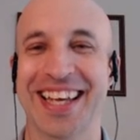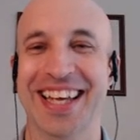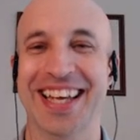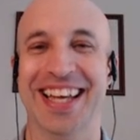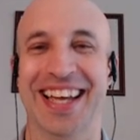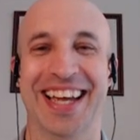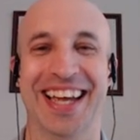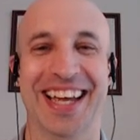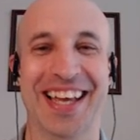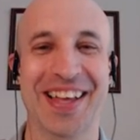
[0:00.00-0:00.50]

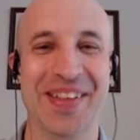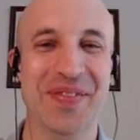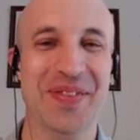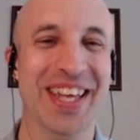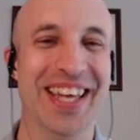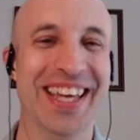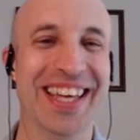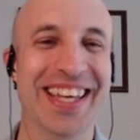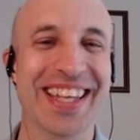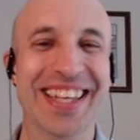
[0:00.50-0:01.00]

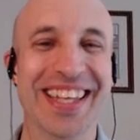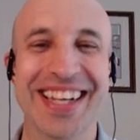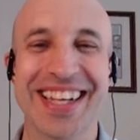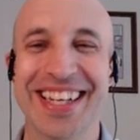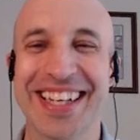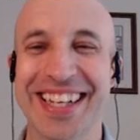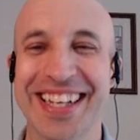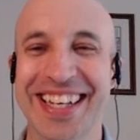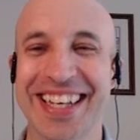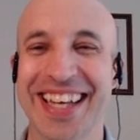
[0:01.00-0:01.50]

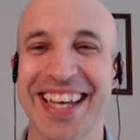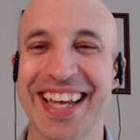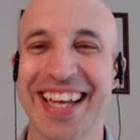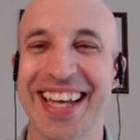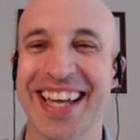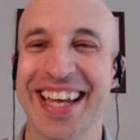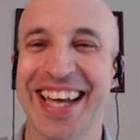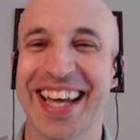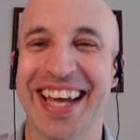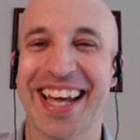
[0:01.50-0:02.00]

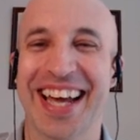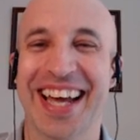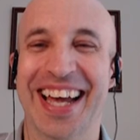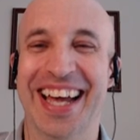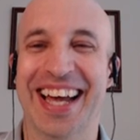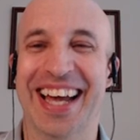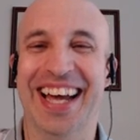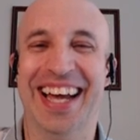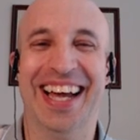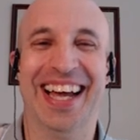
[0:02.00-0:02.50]

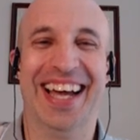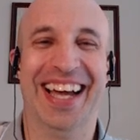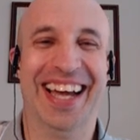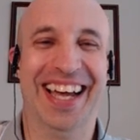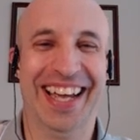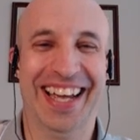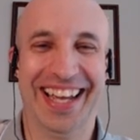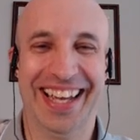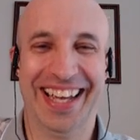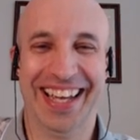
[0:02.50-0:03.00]

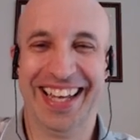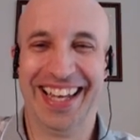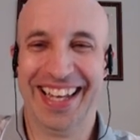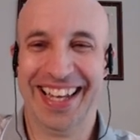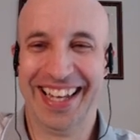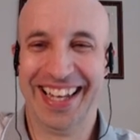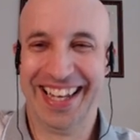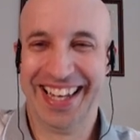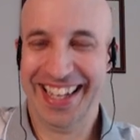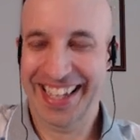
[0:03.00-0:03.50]

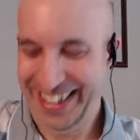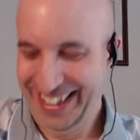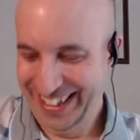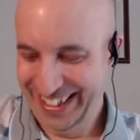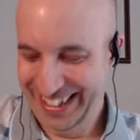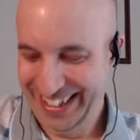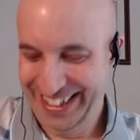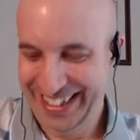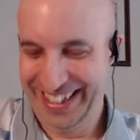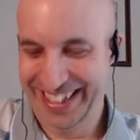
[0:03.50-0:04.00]

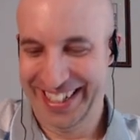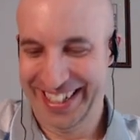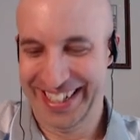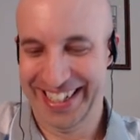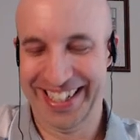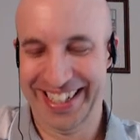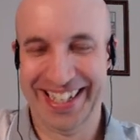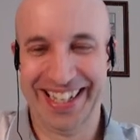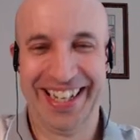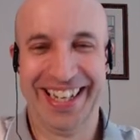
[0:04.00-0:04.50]

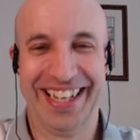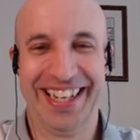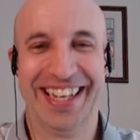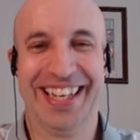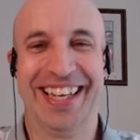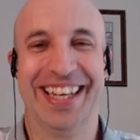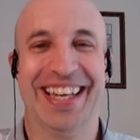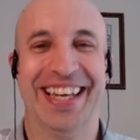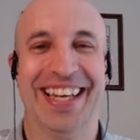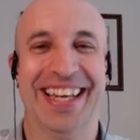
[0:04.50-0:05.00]

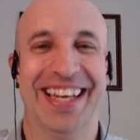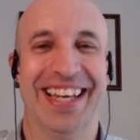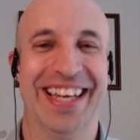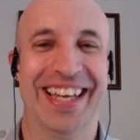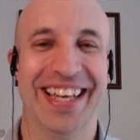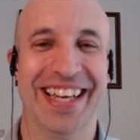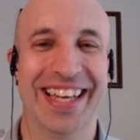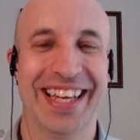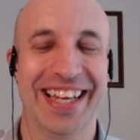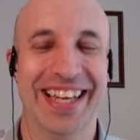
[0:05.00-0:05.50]

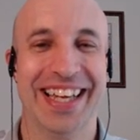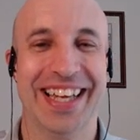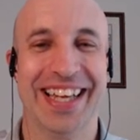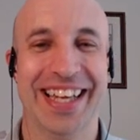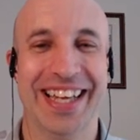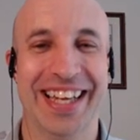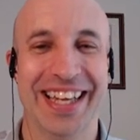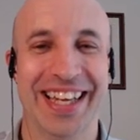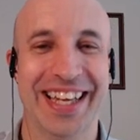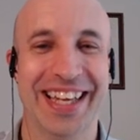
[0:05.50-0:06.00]

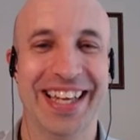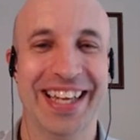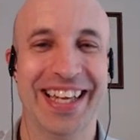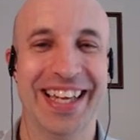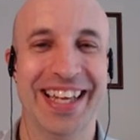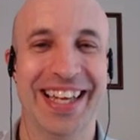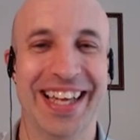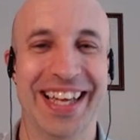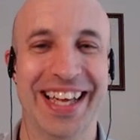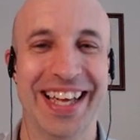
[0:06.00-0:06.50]

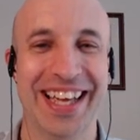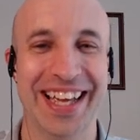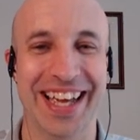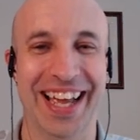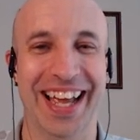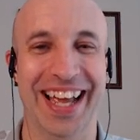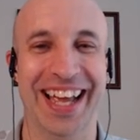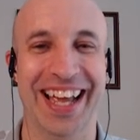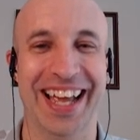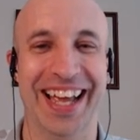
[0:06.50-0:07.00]

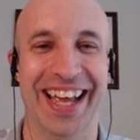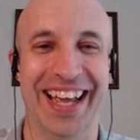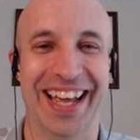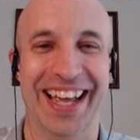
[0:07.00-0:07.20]
(not speaking)